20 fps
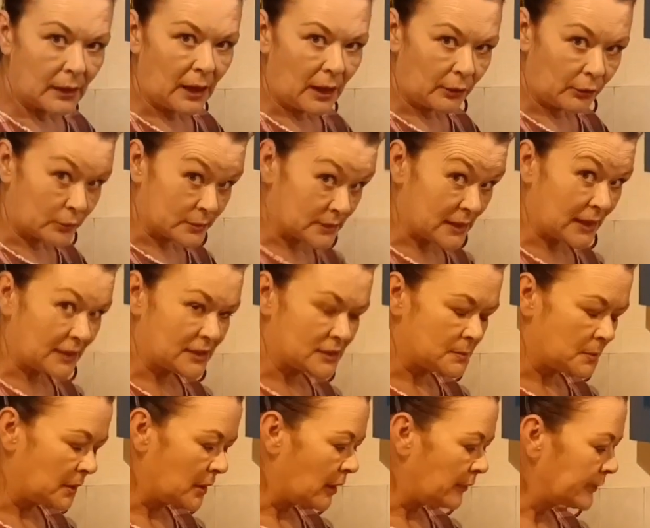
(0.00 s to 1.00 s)
I always like to
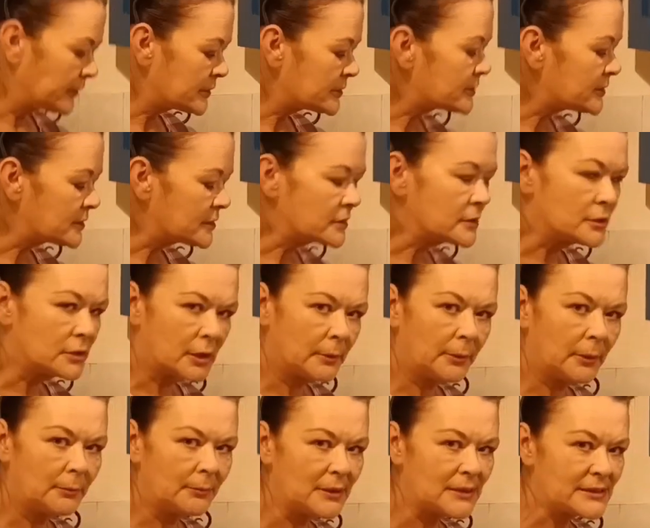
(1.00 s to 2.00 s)
be honest and talk
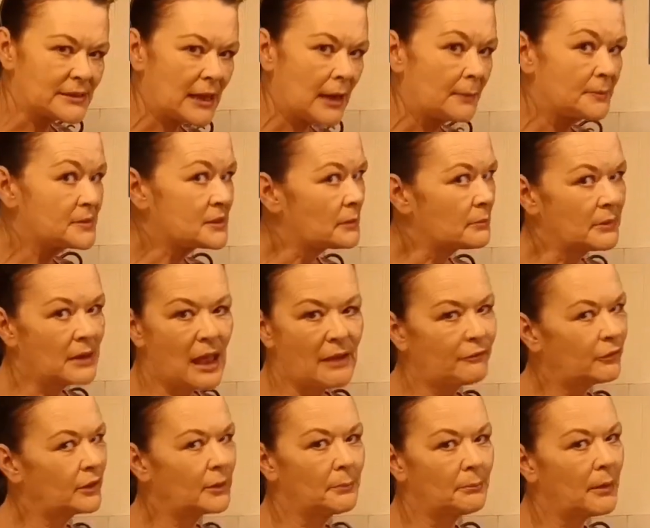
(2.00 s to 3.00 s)
about mishaps. I'm
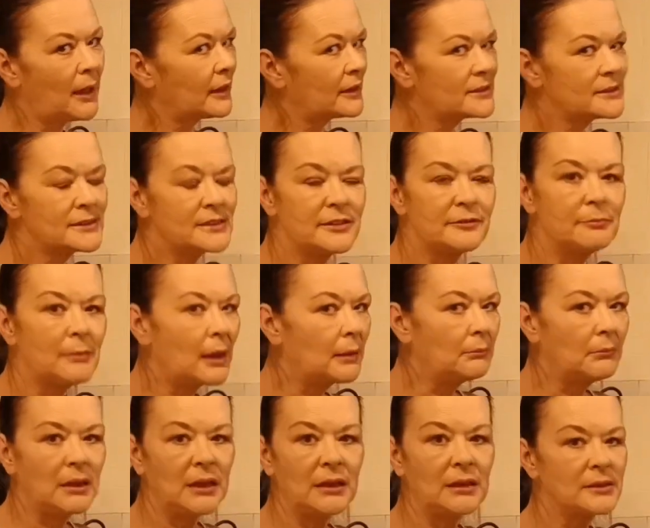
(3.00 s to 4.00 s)
never embarrassed if my
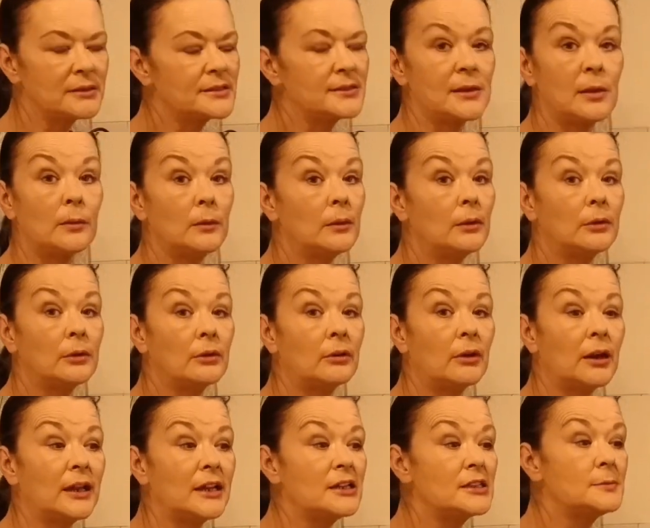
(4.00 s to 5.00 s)
meals don't look
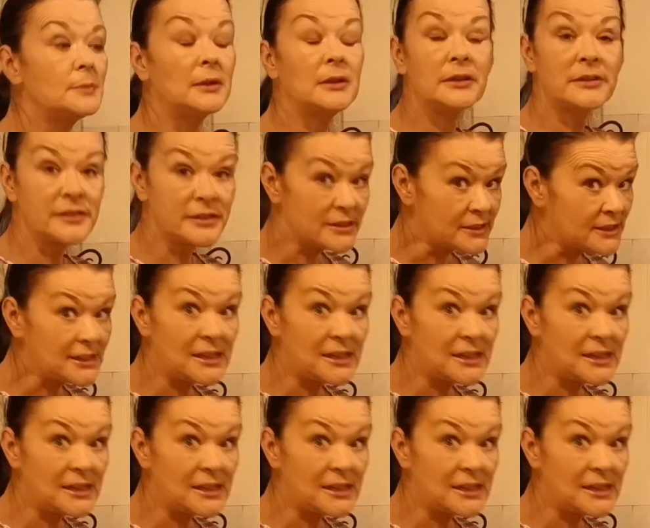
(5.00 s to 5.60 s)
great because they're